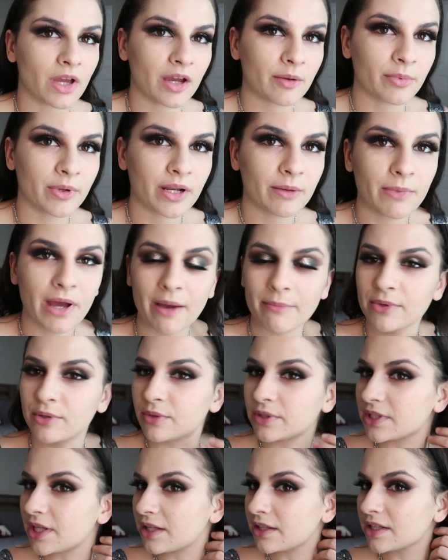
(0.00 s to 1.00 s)
Okay, but I'm happy
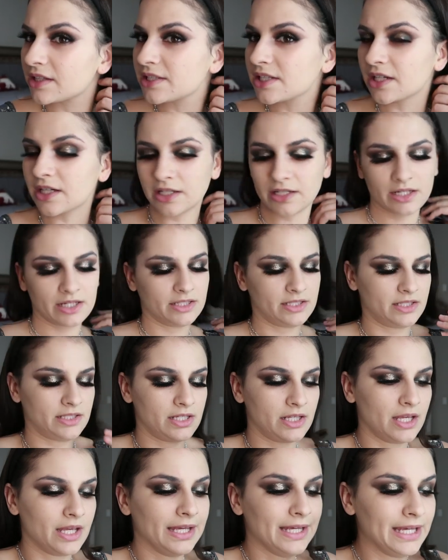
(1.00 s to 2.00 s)
with that. That's like a
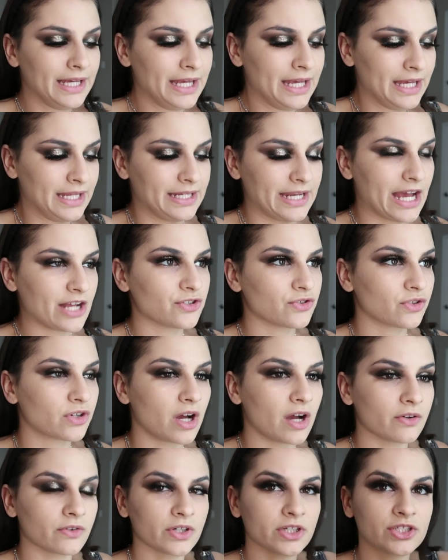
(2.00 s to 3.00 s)
nice natural
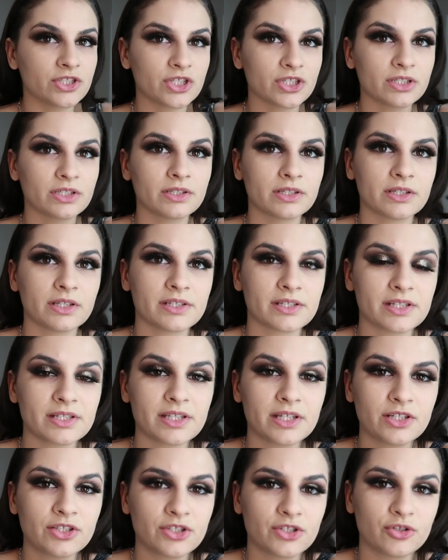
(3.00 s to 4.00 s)
coverage. Is
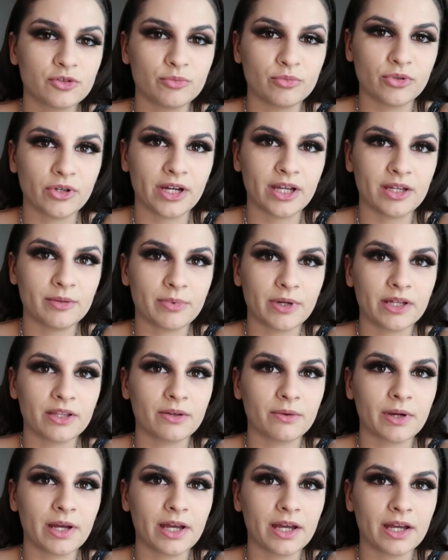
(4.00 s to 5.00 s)
this like too bright, by
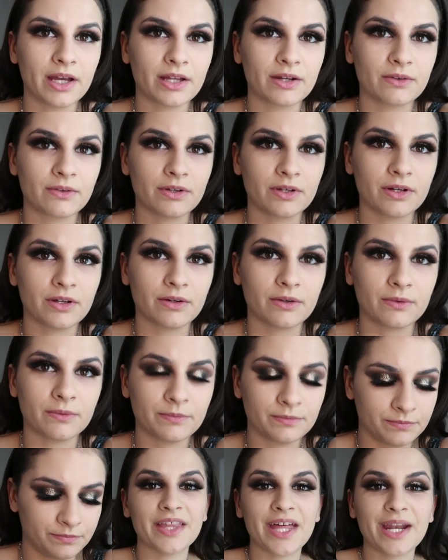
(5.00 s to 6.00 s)
the way? I don't know.
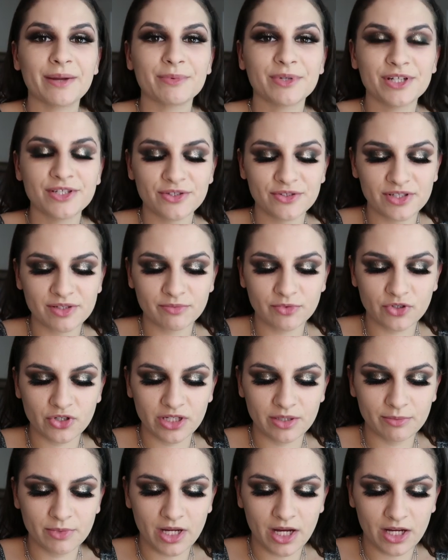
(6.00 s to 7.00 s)
Then I'm gonna do some
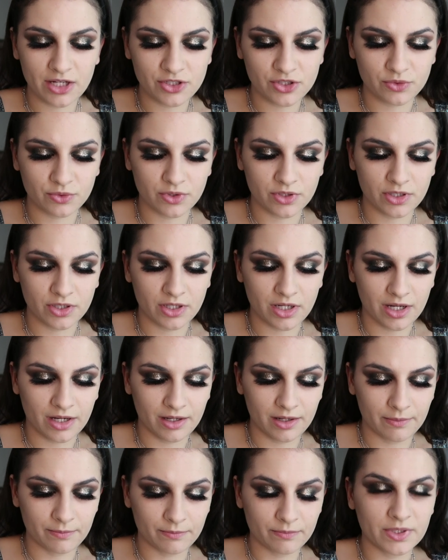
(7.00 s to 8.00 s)
cream contour
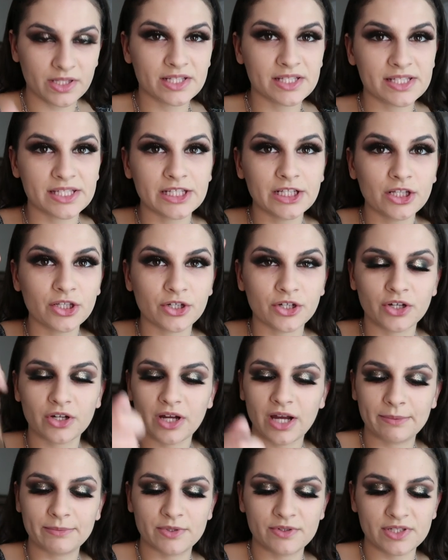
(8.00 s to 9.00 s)
um,
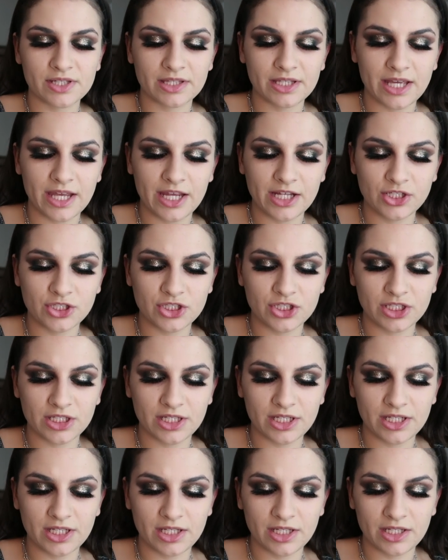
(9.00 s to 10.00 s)
concealer. I'm using the H
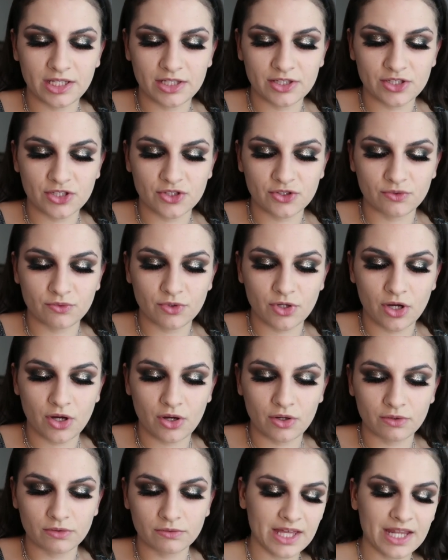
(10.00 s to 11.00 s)
D
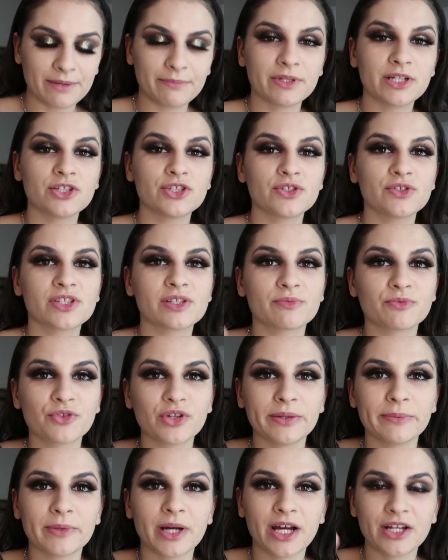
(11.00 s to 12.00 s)
Studio. Then I'm gonna do some
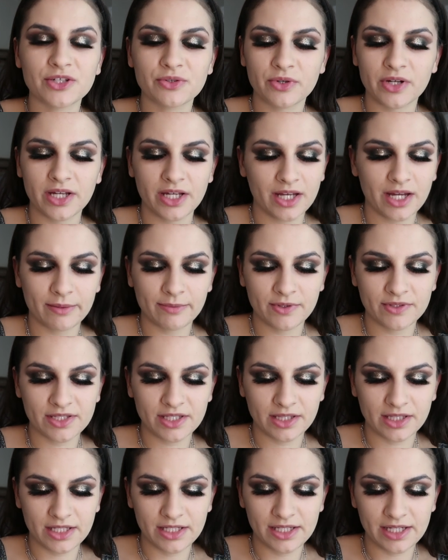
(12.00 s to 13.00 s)
cream contouring. I'm
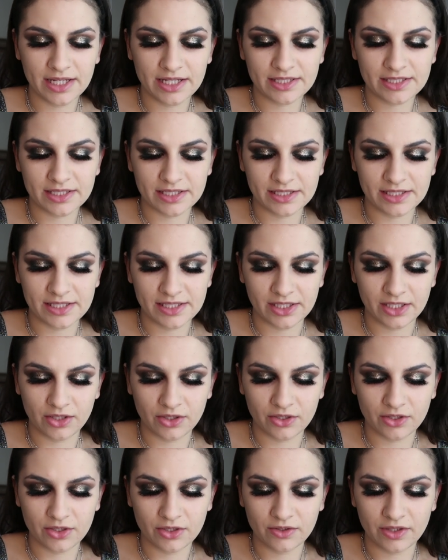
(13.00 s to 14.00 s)
using the NYX
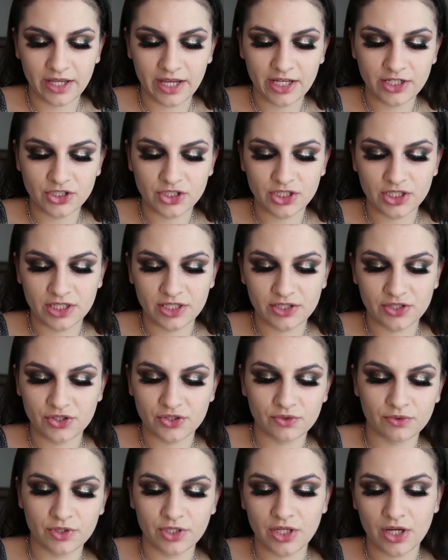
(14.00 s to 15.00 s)
concealer, the H D
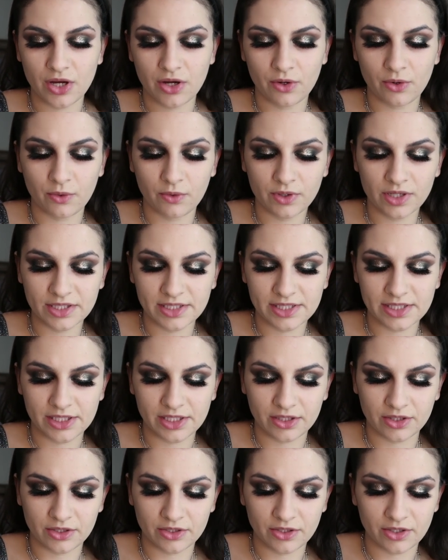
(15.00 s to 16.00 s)
Studio
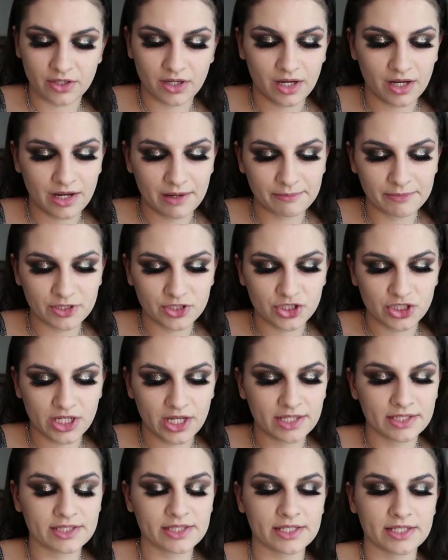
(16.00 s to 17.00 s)
concealer, um, the
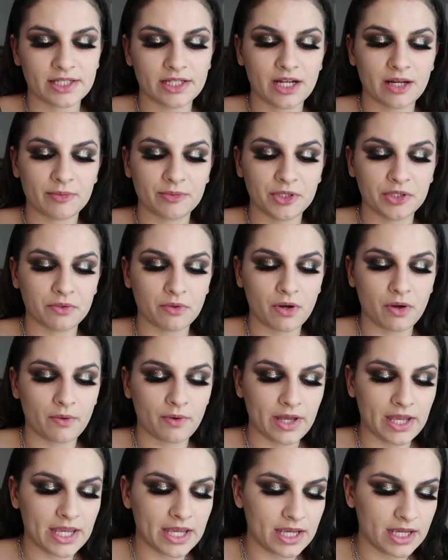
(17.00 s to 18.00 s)
shade C W
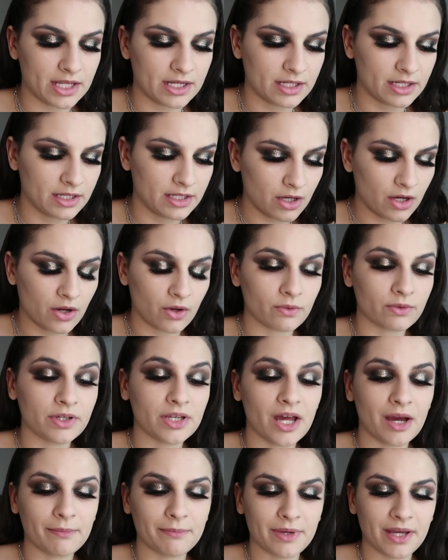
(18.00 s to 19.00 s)
zero eight. Oh,
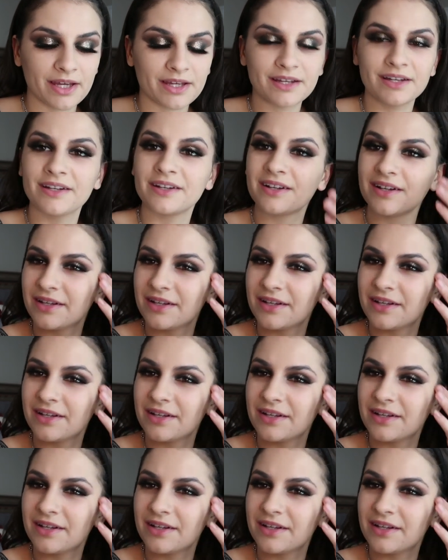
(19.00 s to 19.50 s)
Nutmeg.